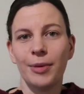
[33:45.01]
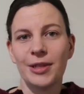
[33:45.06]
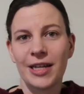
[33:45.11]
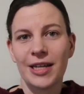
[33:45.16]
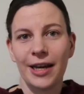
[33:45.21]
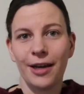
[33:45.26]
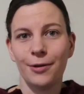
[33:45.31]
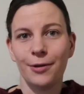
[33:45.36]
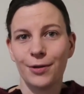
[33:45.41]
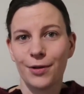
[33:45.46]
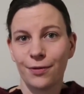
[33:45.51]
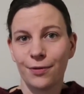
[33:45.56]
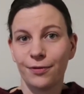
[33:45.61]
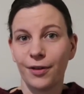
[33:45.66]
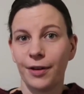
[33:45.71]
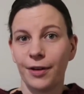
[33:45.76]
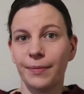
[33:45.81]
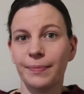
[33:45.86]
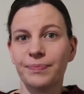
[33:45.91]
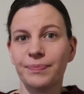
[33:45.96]
Tales
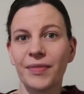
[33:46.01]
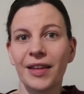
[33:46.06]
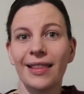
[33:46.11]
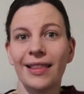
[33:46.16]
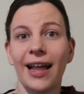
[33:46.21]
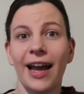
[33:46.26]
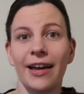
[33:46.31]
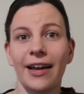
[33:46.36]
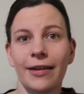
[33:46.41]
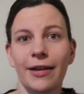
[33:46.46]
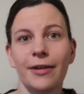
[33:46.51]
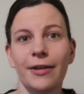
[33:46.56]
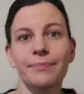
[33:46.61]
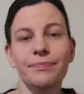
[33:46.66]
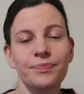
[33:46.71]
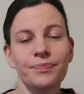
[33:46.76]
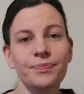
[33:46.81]
for Lerga.